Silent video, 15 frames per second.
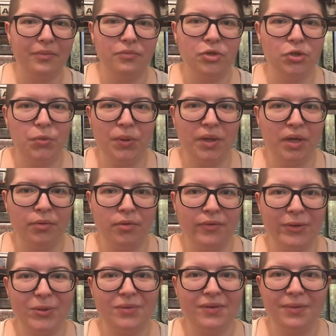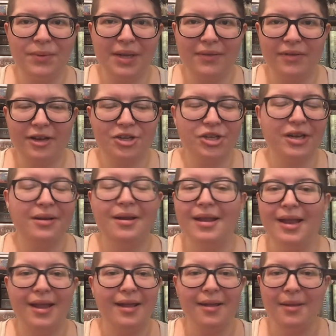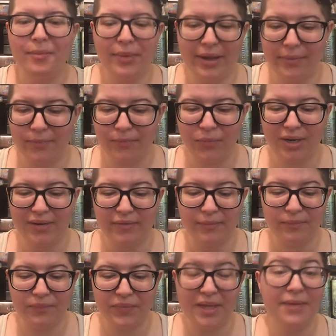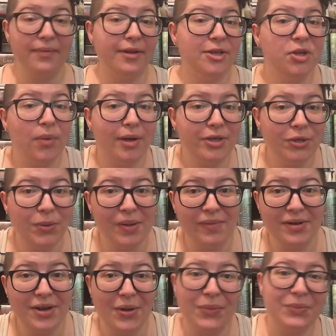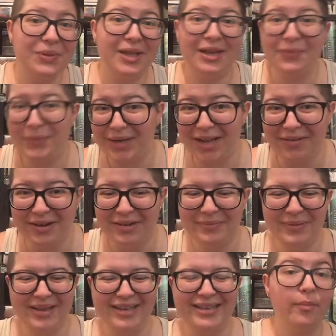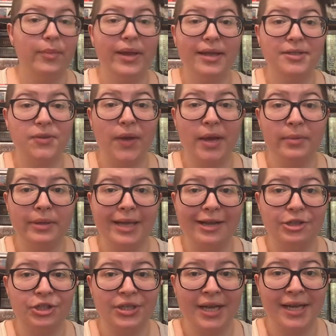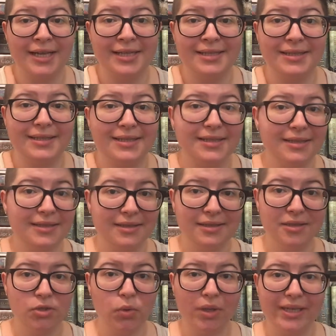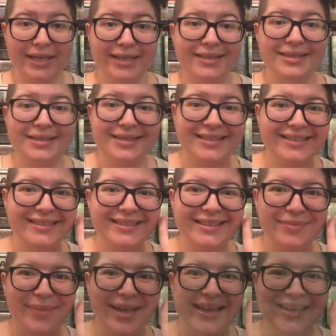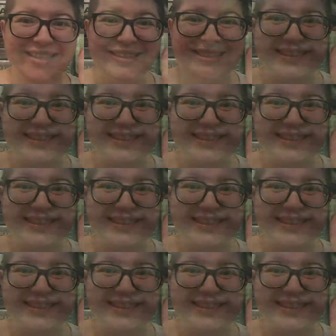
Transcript: doing a review of it when I finish it, but whatever. If I do, I do. If I don't, then whatever. But yeah, so I will catch you guys shortly. Bye.